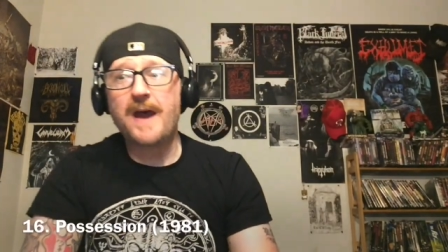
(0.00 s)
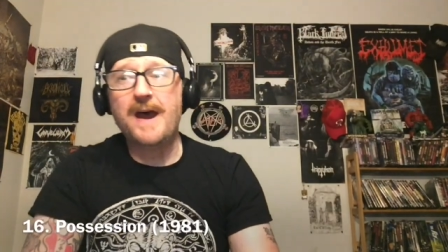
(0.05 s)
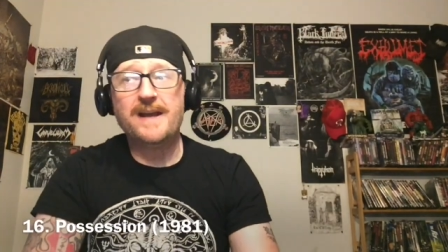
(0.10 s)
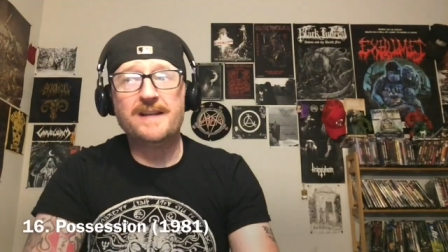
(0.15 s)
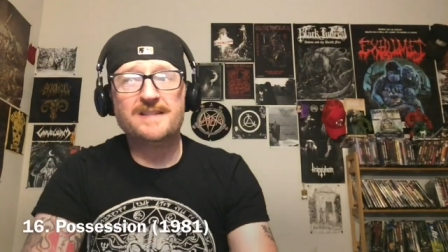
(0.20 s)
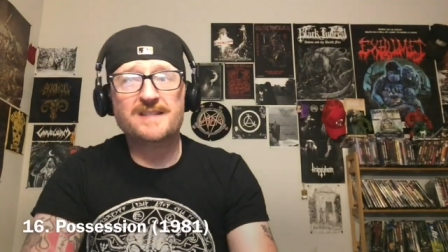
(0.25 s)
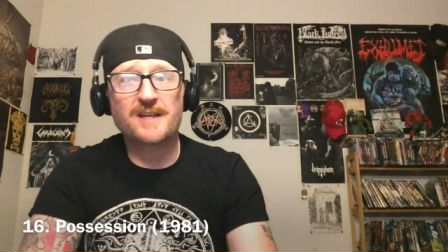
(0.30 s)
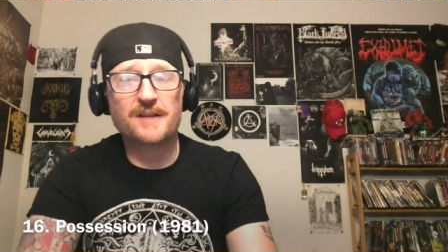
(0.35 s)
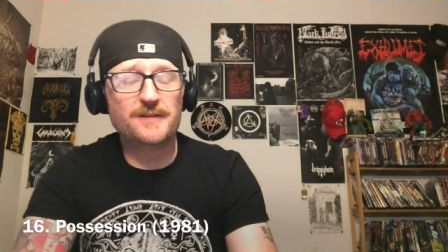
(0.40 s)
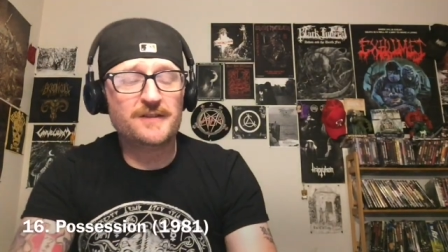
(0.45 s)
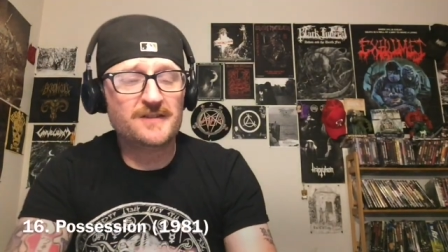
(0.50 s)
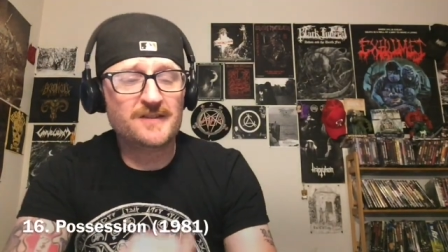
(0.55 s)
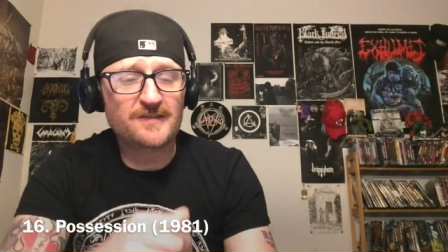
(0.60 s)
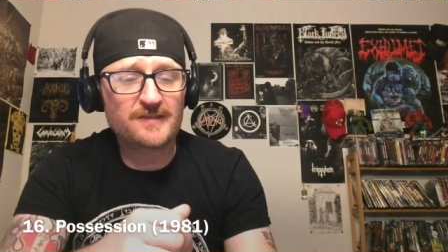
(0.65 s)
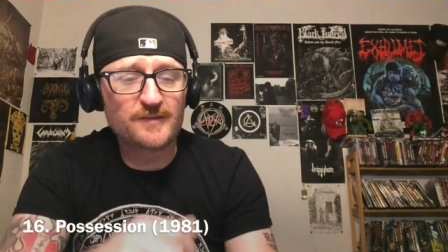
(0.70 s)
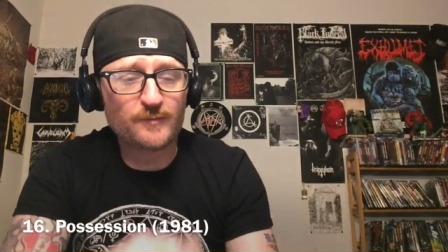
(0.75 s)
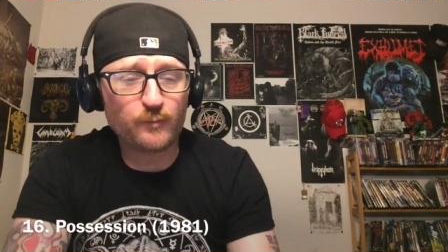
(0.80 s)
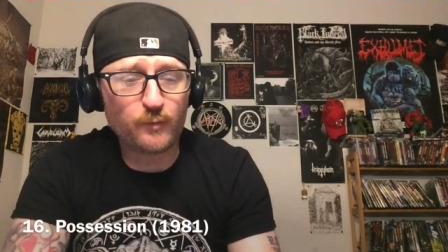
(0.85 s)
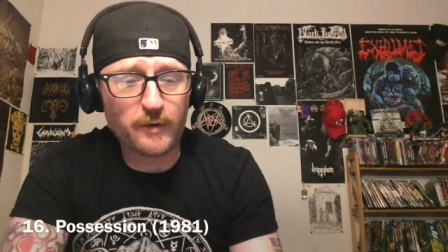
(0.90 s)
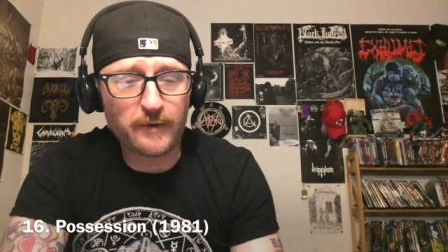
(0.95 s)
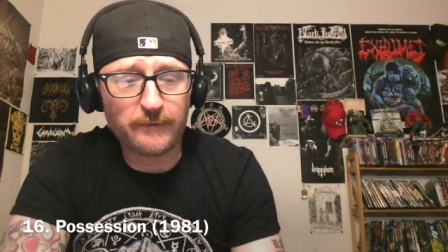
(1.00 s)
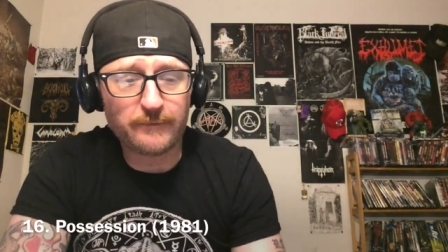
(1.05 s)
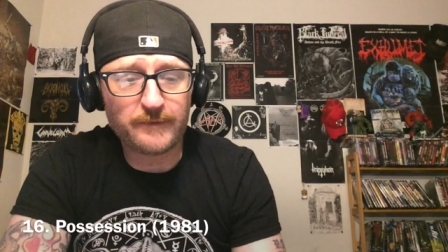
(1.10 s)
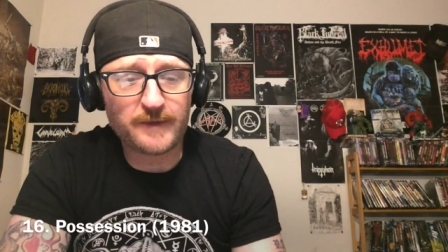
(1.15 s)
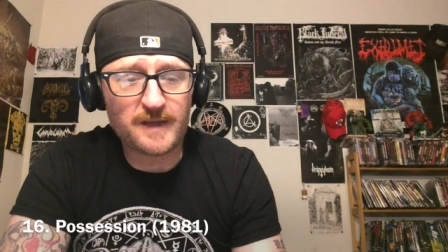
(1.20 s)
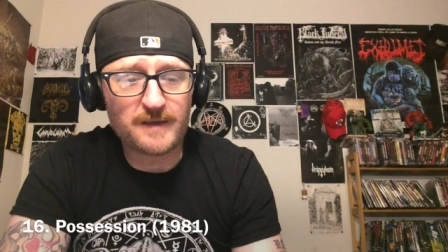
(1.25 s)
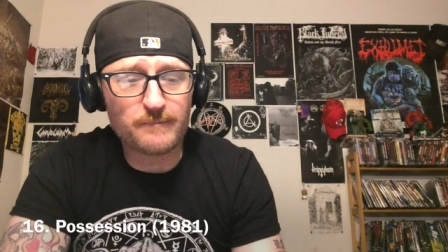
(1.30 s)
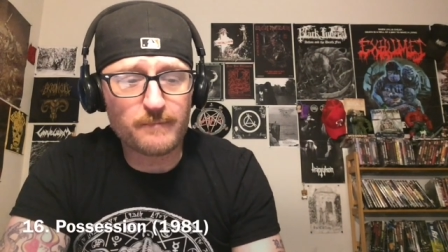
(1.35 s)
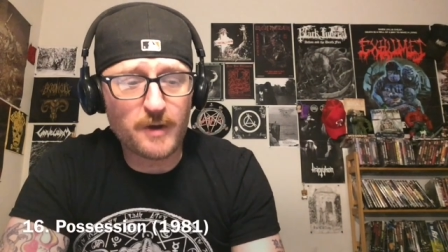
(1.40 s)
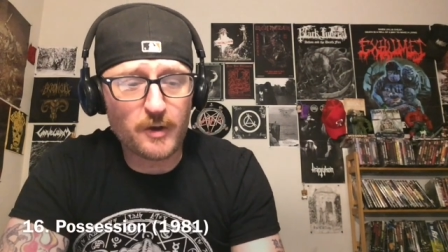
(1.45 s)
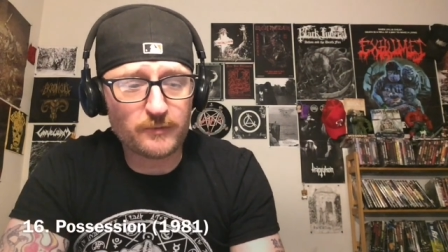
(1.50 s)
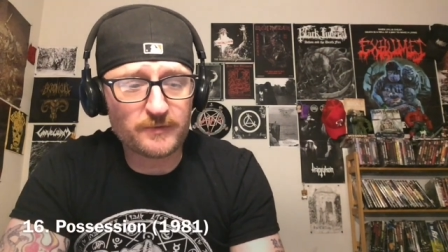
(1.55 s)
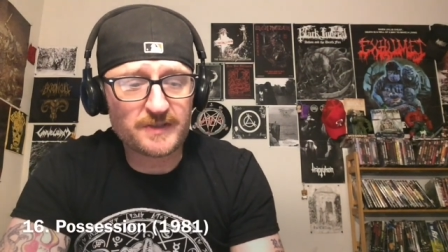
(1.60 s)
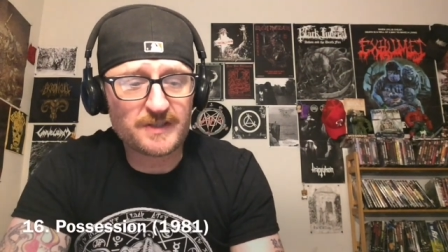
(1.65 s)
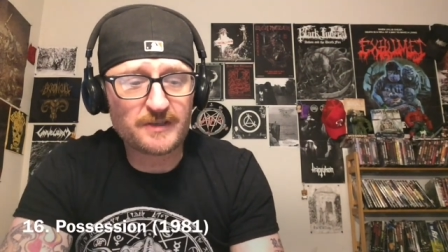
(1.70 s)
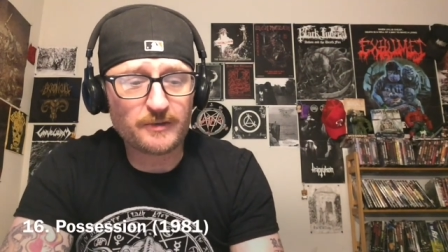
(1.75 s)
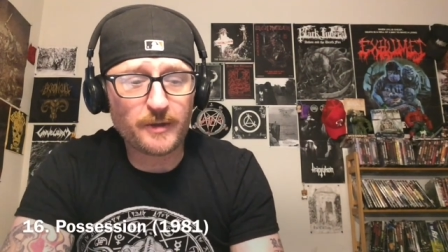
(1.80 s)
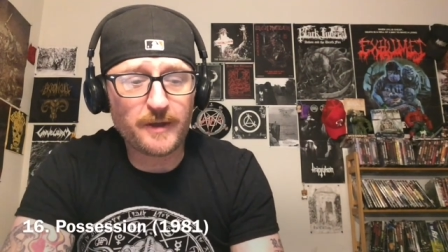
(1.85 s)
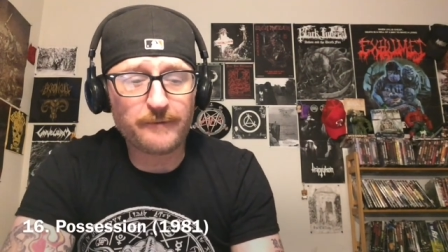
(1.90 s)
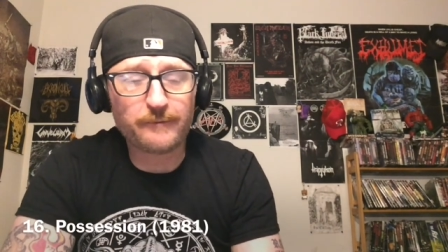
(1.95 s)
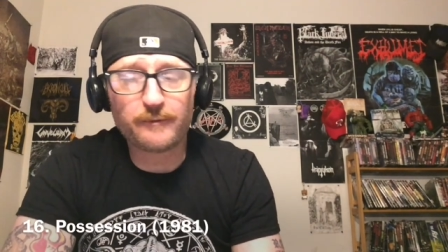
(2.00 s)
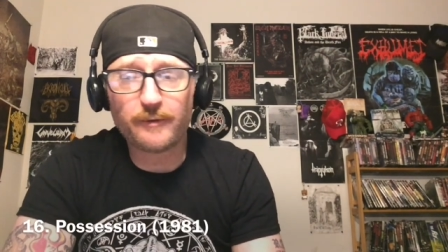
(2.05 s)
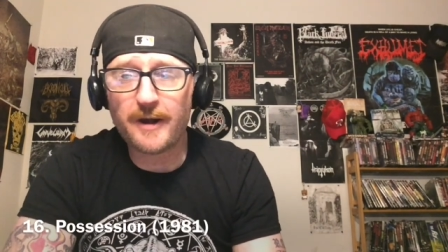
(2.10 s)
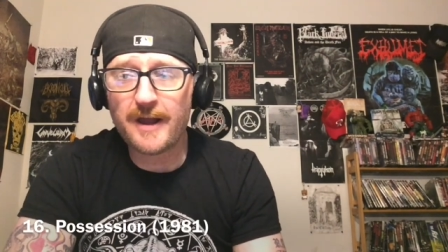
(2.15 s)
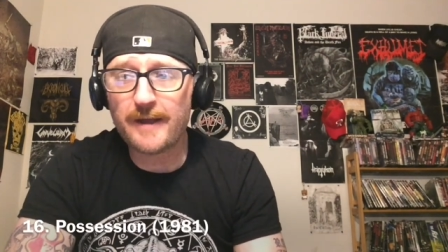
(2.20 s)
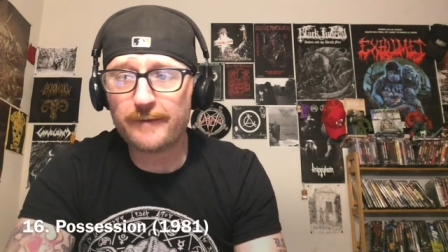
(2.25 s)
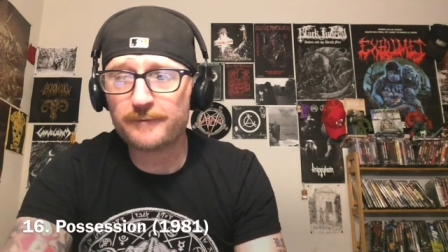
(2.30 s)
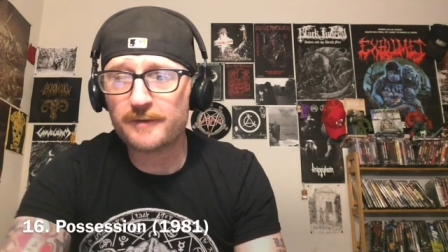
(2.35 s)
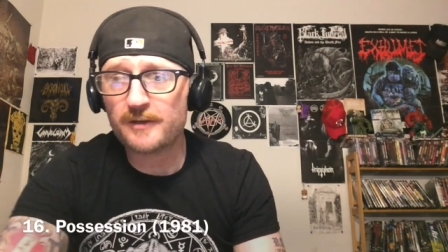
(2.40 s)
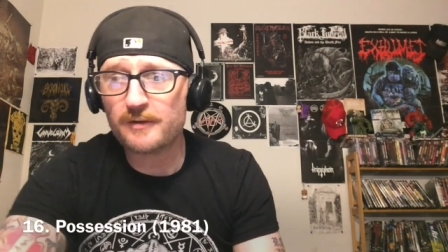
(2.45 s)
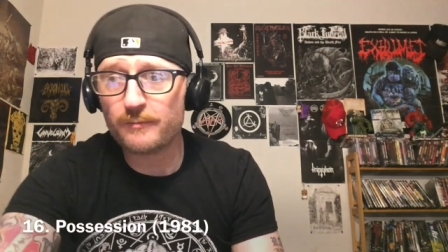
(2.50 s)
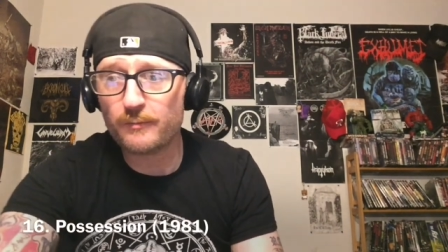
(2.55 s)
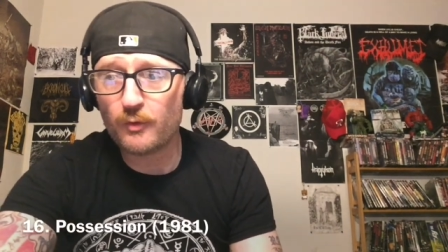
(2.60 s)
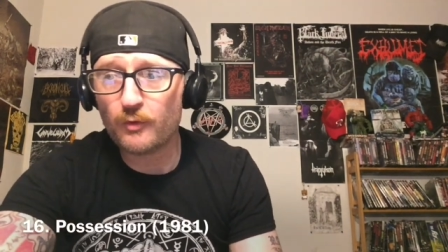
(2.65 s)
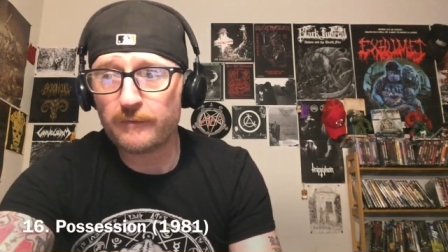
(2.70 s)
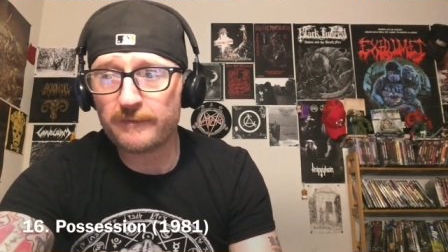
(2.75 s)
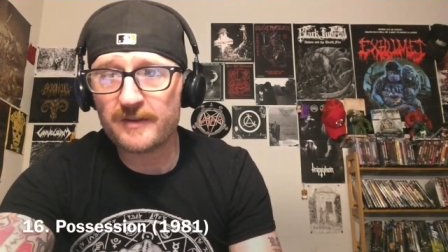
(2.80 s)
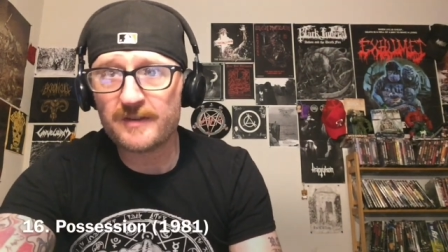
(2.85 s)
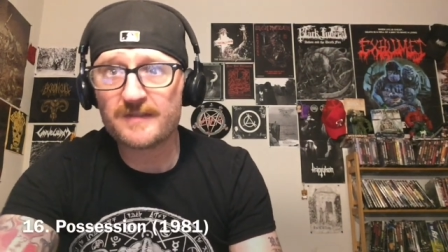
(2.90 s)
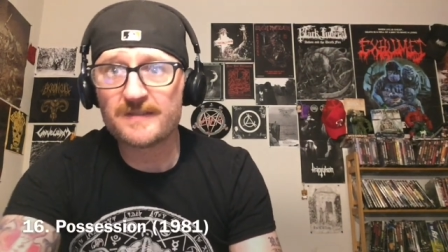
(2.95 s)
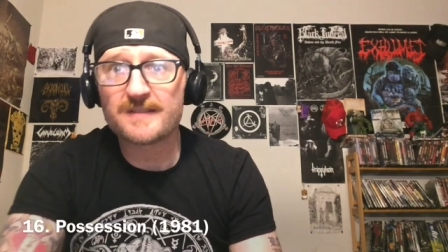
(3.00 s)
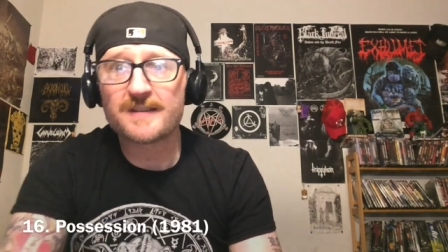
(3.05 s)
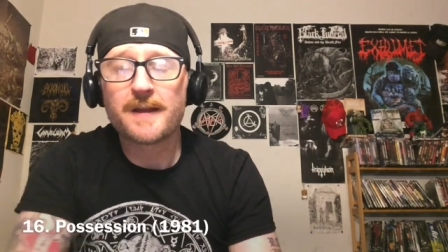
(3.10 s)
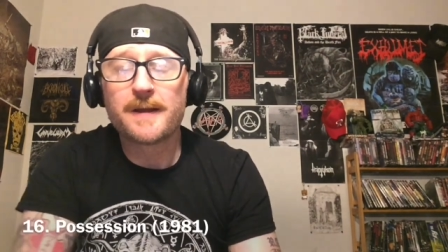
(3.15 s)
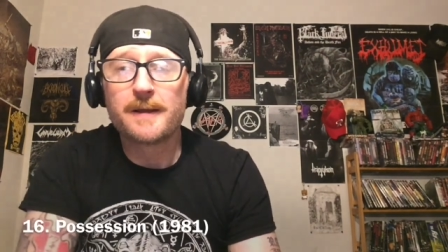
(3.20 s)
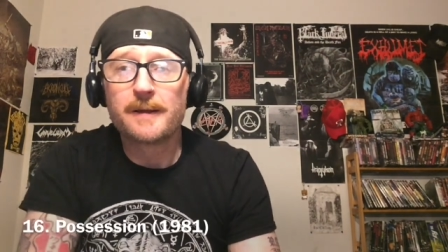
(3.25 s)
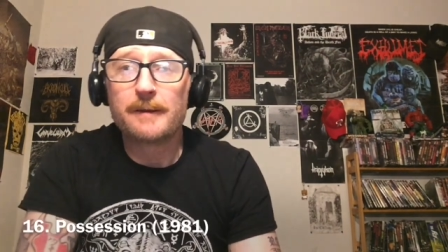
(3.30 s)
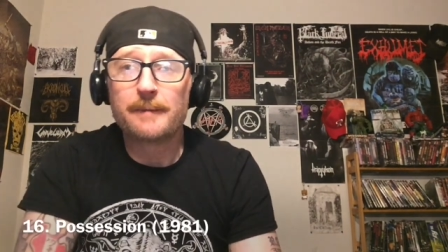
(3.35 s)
I'd say this is one of the most Lovecraftian movies